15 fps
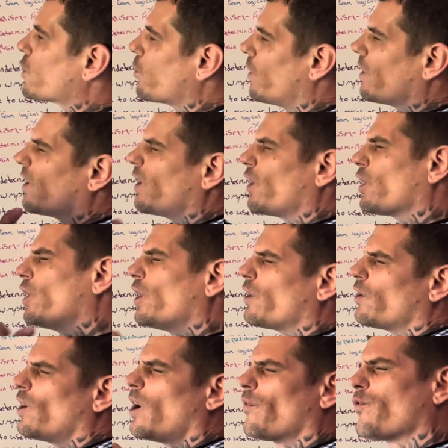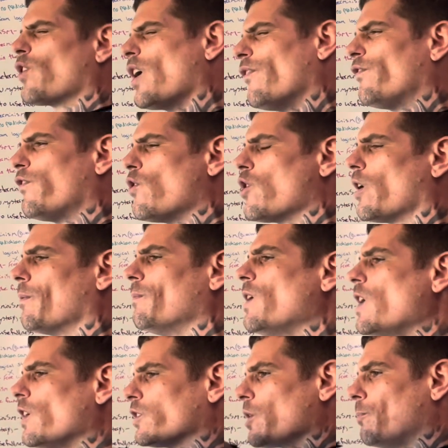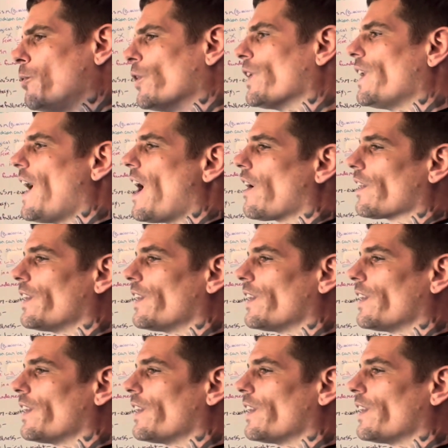one in a good enough rough form to put it out.